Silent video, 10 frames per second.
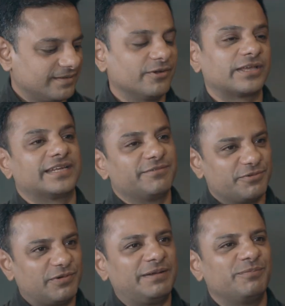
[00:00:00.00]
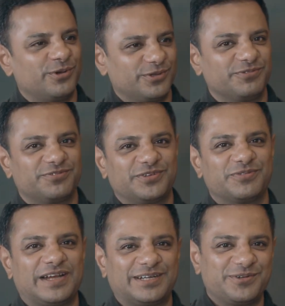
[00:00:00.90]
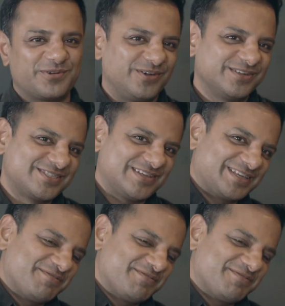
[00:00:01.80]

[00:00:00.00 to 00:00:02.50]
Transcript: Okay, I'll give you one more. You've had two wrong, so I'll